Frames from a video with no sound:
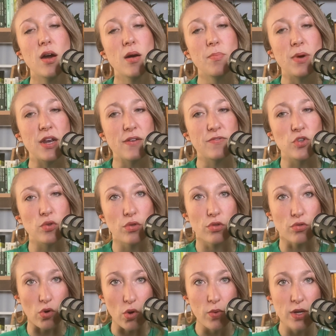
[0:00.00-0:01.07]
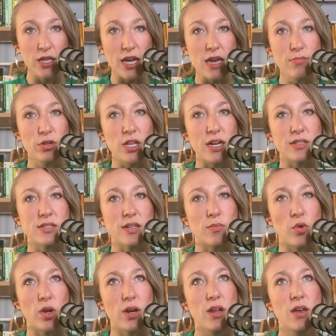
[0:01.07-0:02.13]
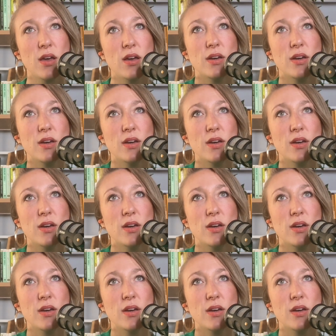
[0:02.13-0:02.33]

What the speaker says: But if you throw a label at someone,